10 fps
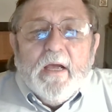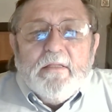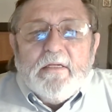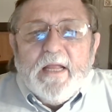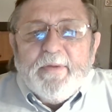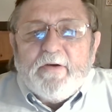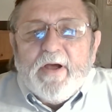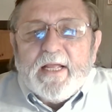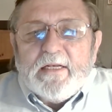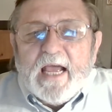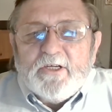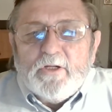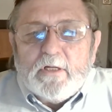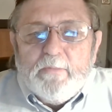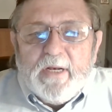The Democratic National
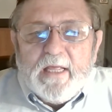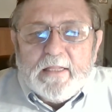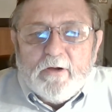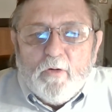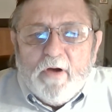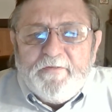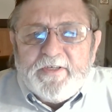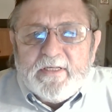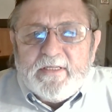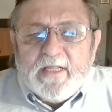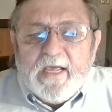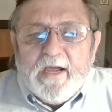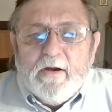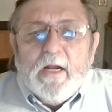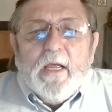Committee had their offices there,